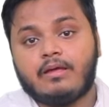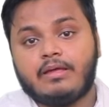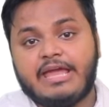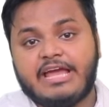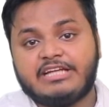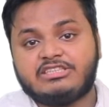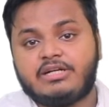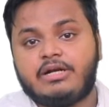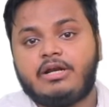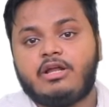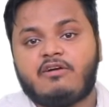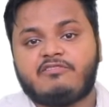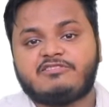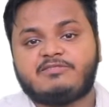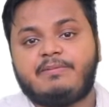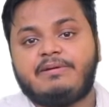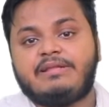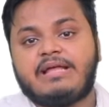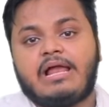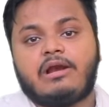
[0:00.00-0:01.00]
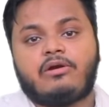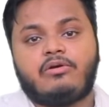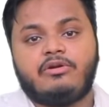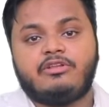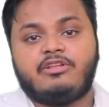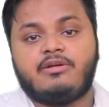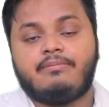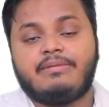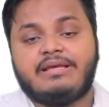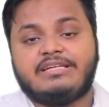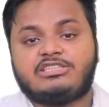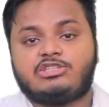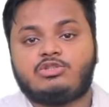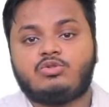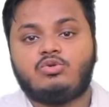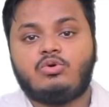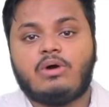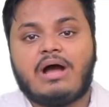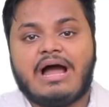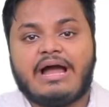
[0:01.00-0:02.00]
agenda of Smith algorithm is
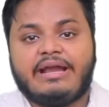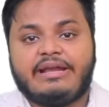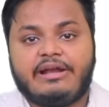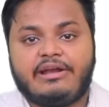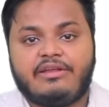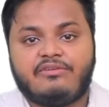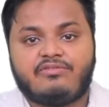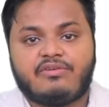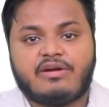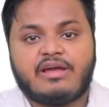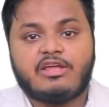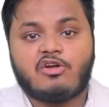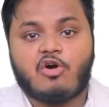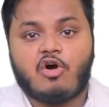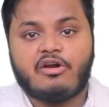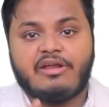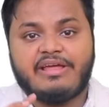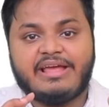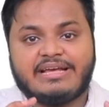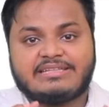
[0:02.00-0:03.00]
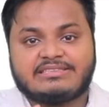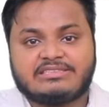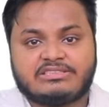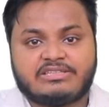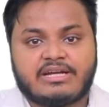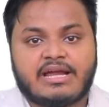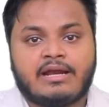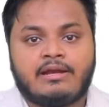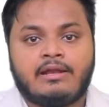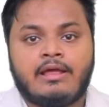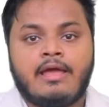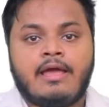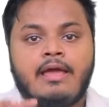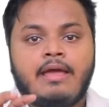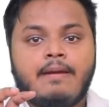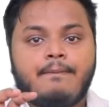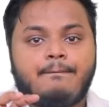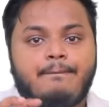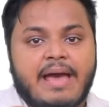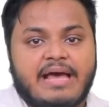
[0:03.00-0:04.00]
to identify or extract
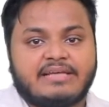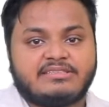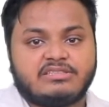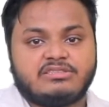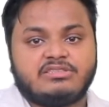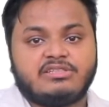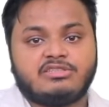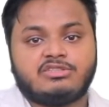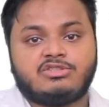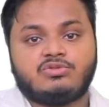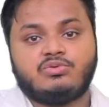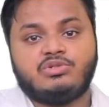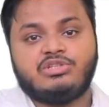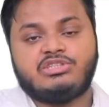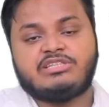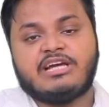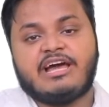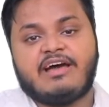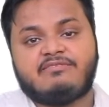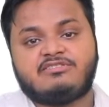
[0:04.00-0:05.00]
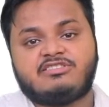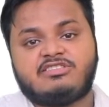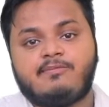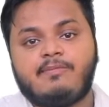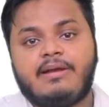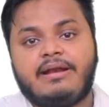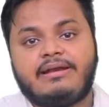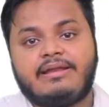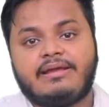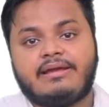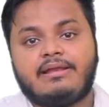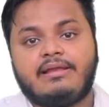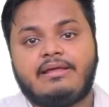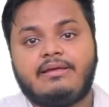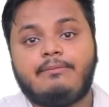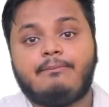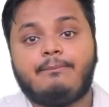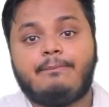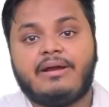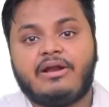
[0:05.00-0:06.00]
passages which have
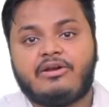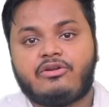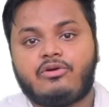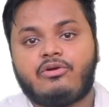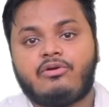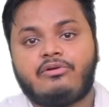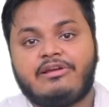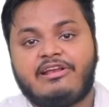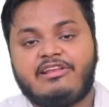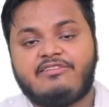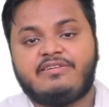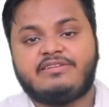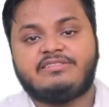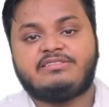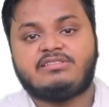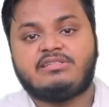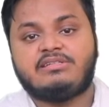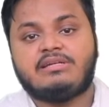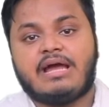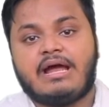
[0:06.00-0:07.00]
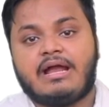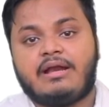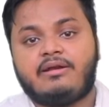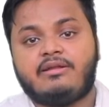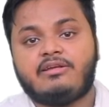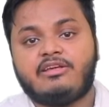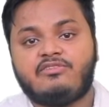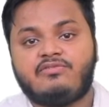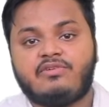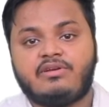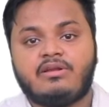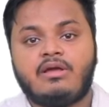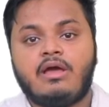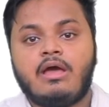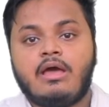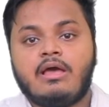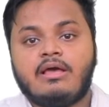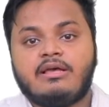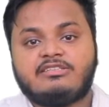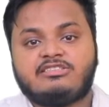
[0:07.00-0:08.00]
semantically better relevancy and even
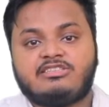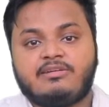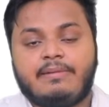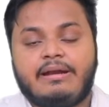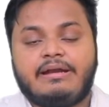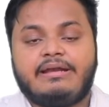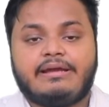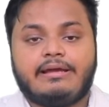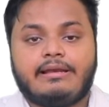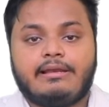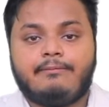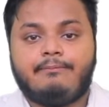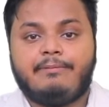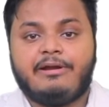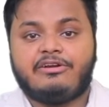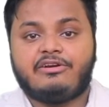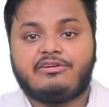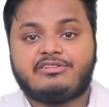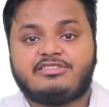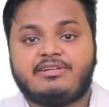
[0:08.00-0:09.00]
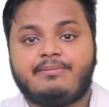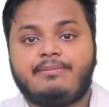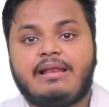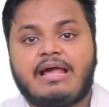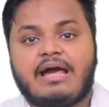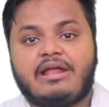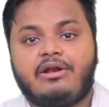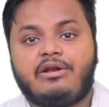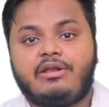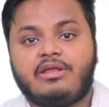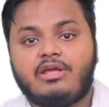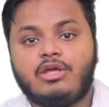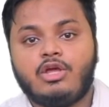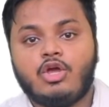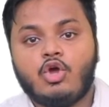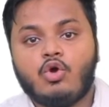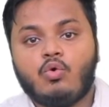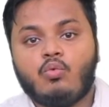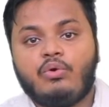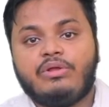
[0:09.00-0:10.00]
semantically better similarity
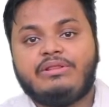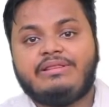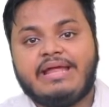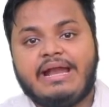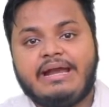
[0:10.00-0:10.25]
with the